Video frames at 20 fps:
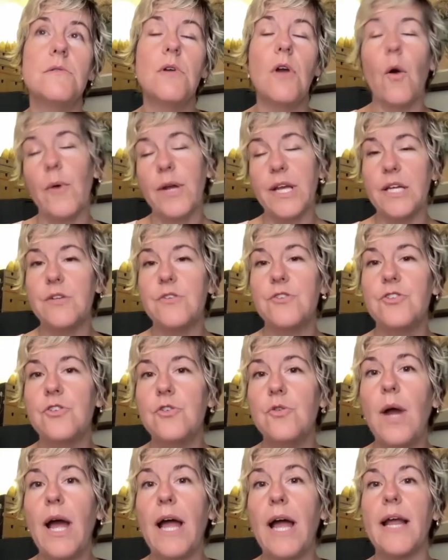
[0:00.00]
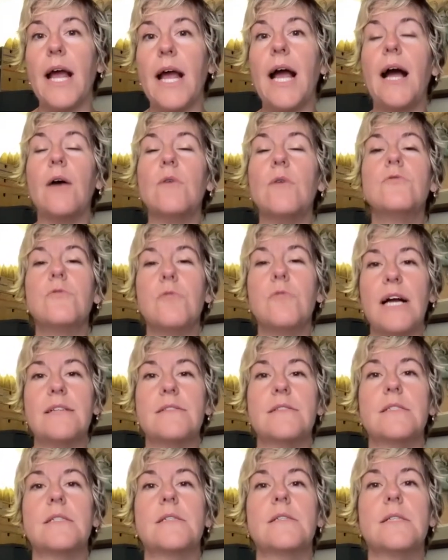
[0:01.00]
going into and how
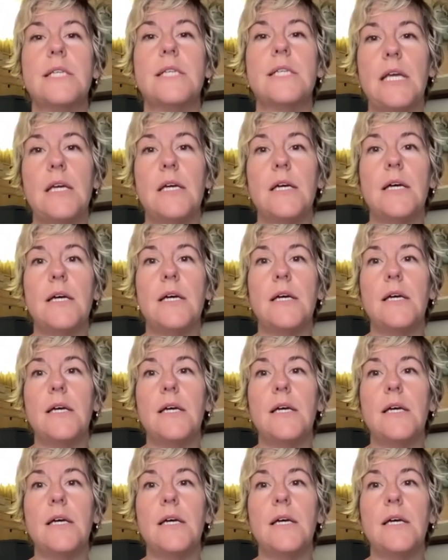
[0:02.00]
drastically